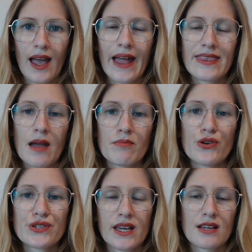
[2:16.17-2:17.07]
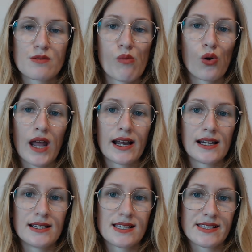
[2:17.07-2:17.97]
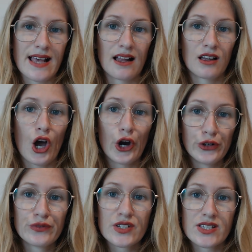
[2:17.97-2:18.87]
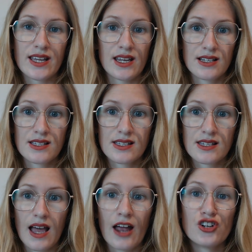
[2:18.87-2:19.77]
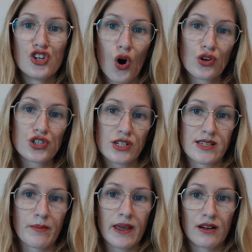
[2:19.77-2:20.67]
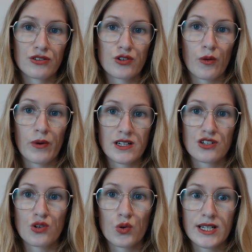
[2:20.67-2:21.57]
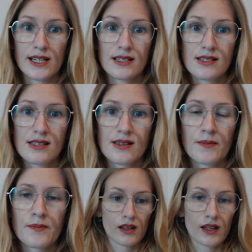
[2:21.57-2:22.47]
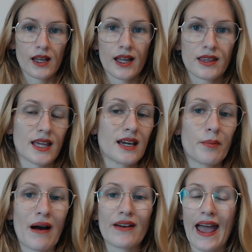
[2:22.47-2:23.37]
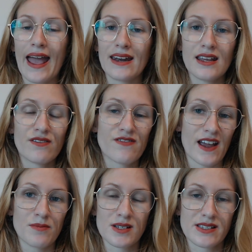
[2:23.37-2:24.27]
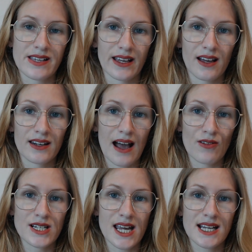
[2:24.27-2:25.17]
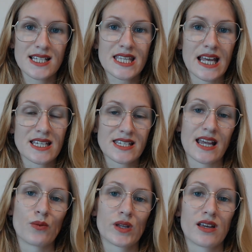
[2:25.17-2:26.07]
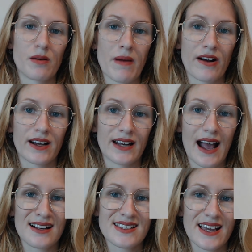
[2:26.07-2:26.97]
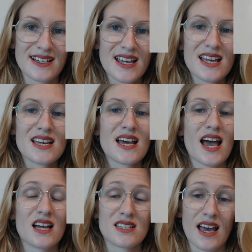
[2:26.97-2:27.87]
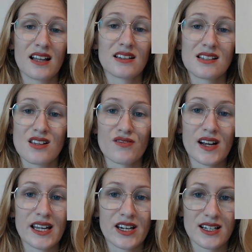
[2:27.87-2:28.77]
and their music is more likely to sell overseas and not just appeal to a British audience. Think about any famous singer nowadays. They sing with an American accent. Adele is a really good